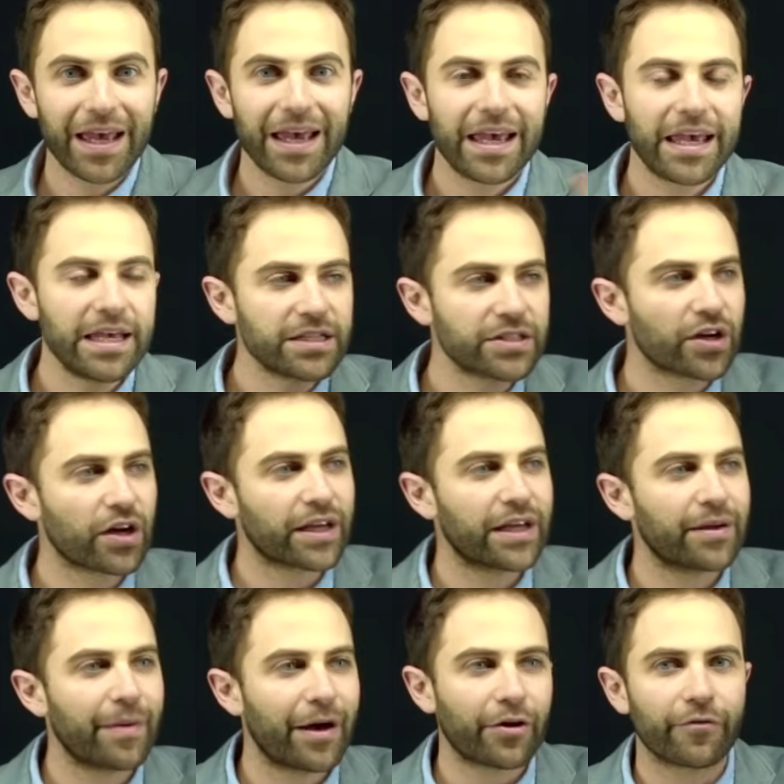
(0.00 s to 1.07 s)
He's talking
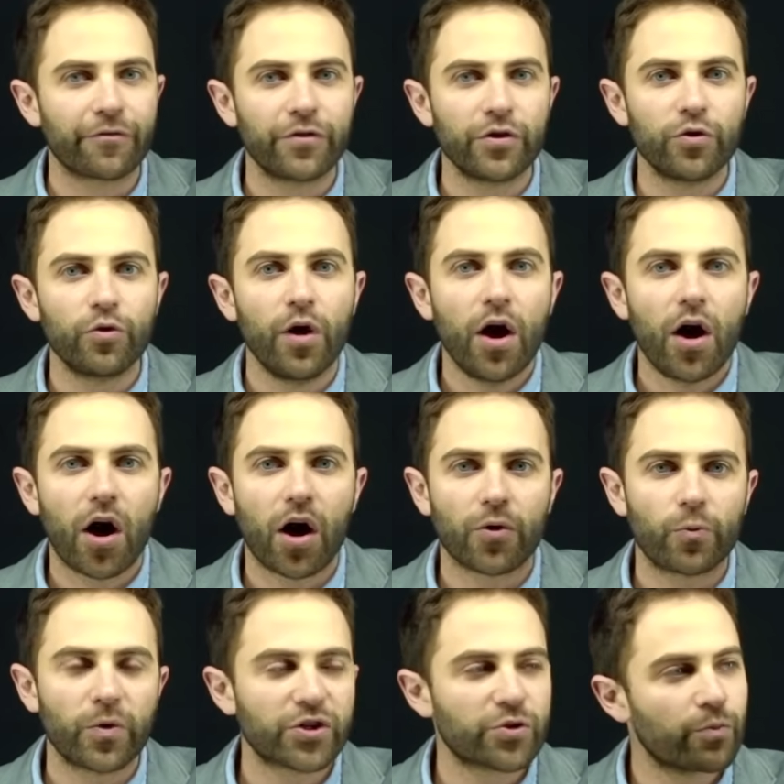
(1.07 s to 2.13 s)
about a view
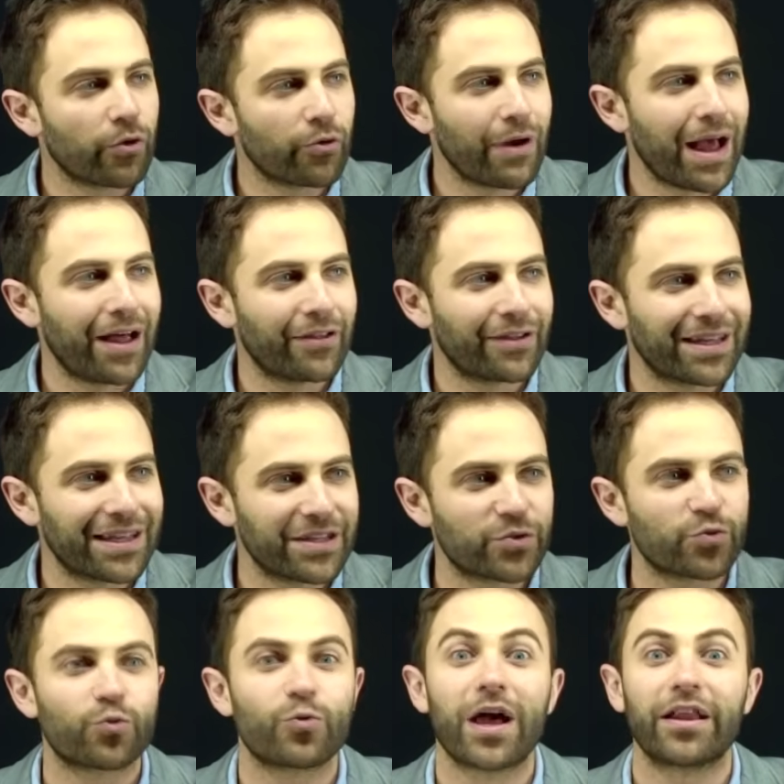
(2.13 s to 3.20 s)
on which morality is
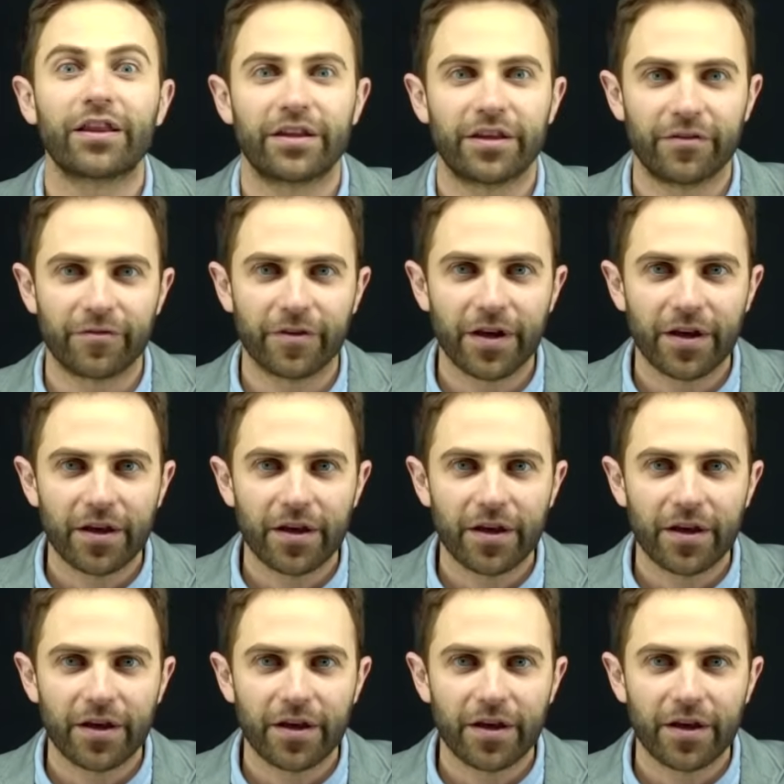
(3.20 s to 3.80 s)
relative.